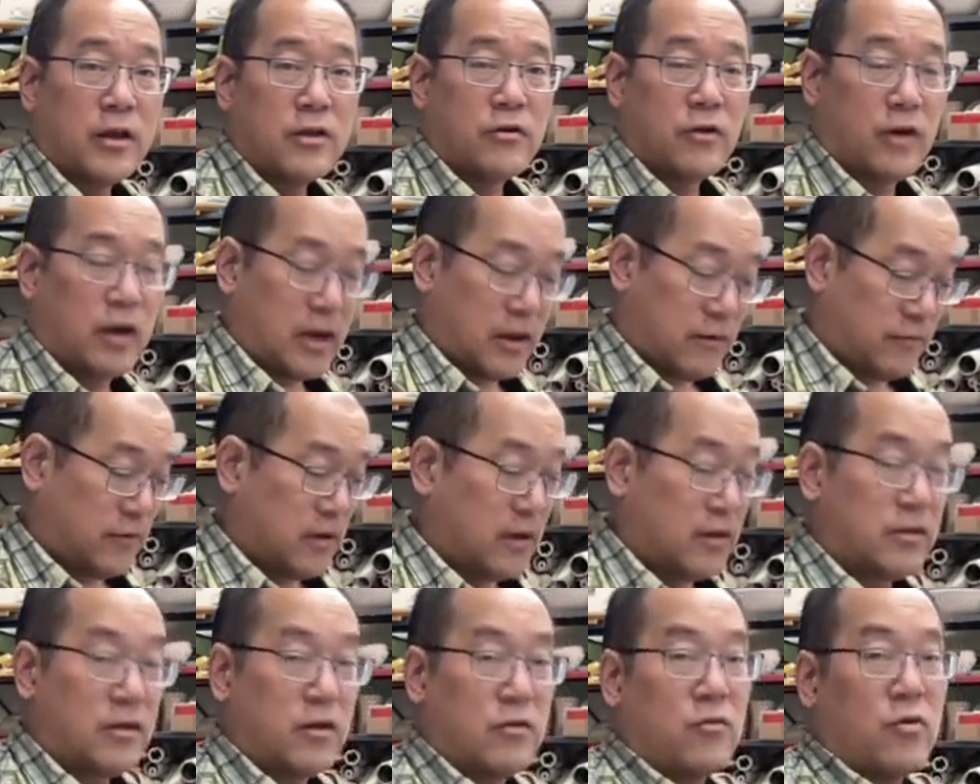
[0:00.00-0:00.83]
So I have
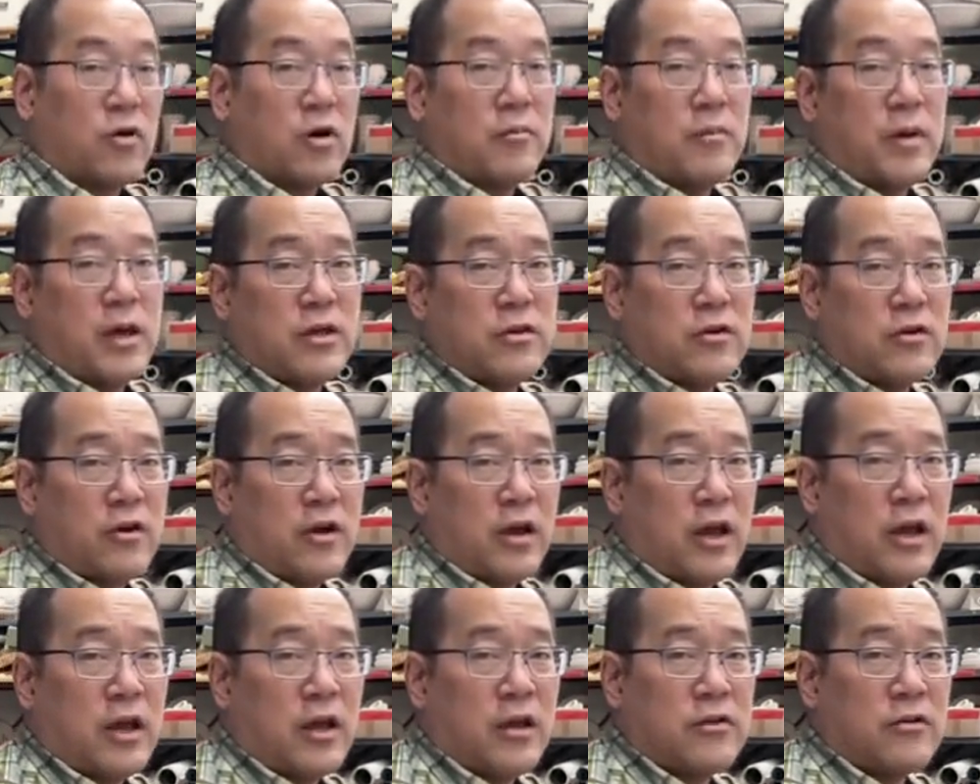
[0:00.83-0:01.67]
this, and you want to make sure your
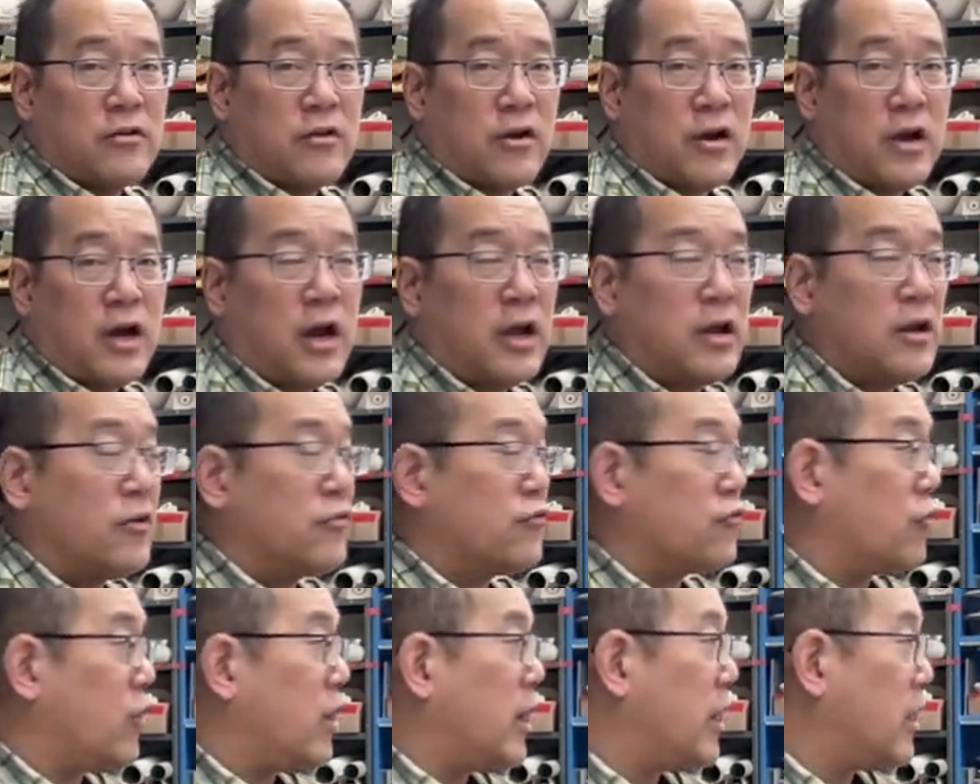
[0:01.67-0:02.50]
hands are kind of
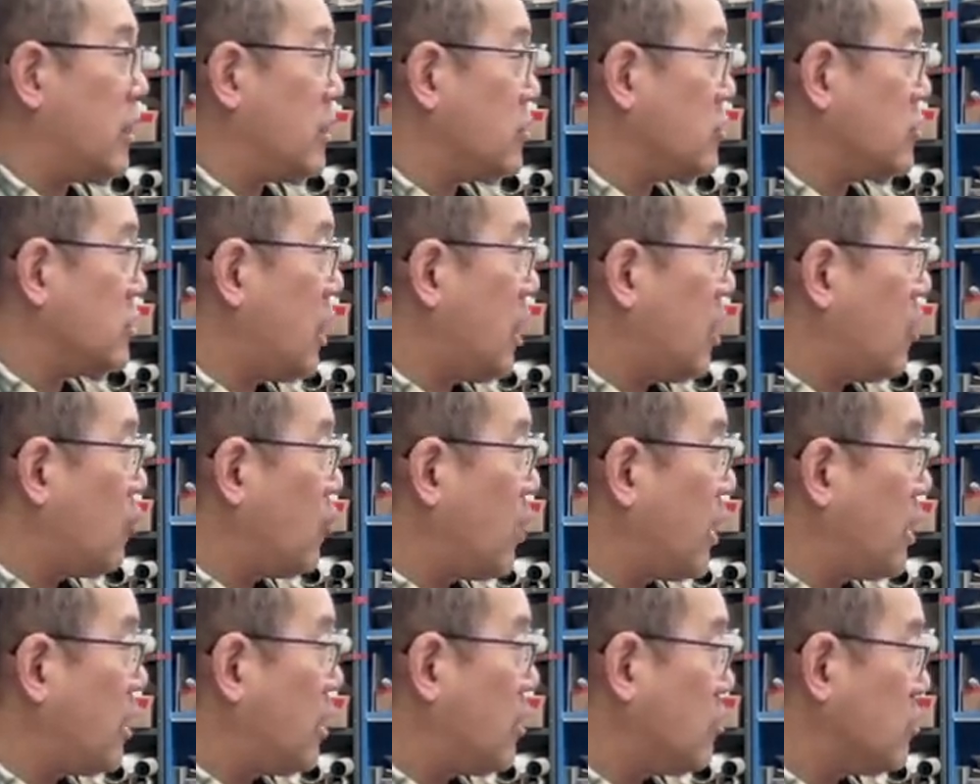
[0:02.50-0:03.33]
dryish, not
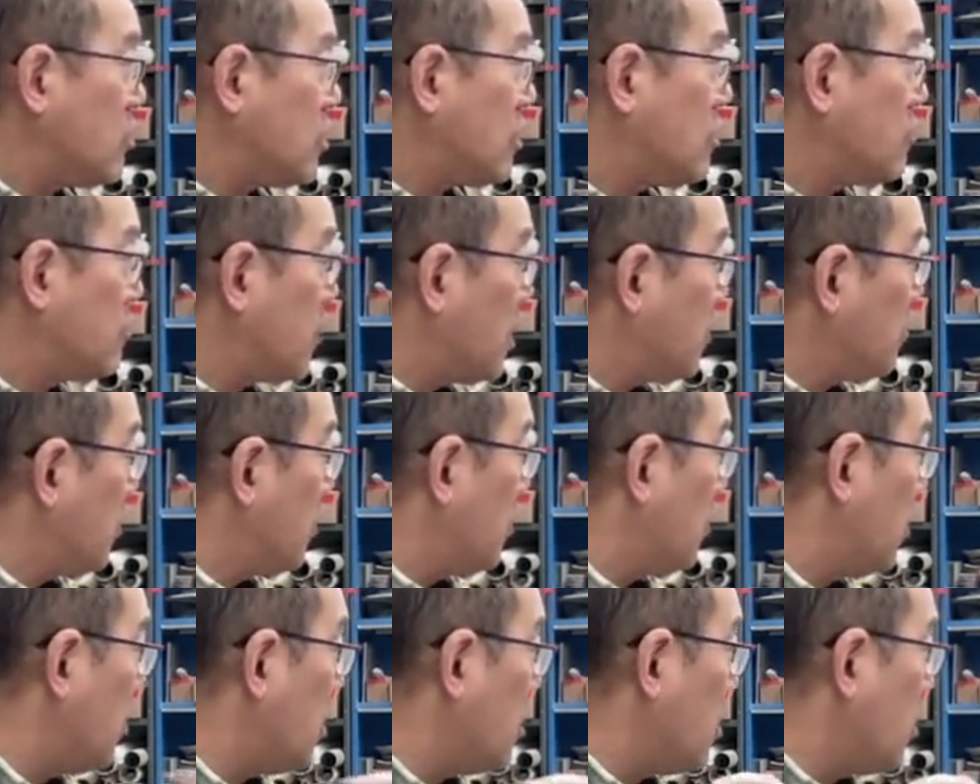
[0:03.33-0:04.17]
wetish, because
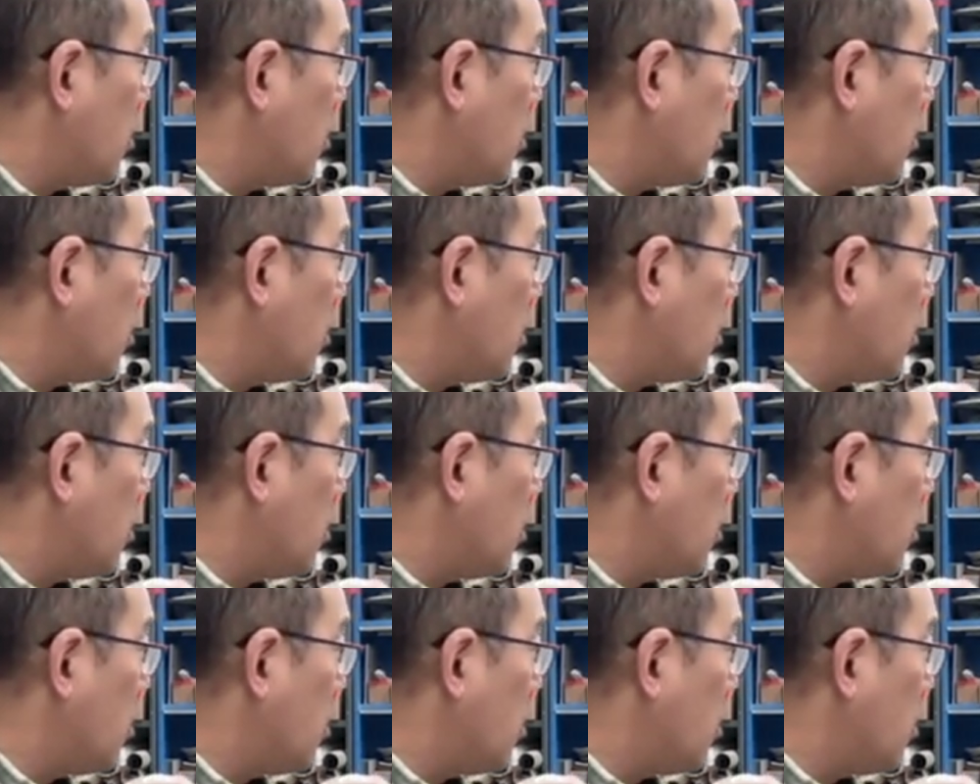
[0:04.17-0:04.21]
remember,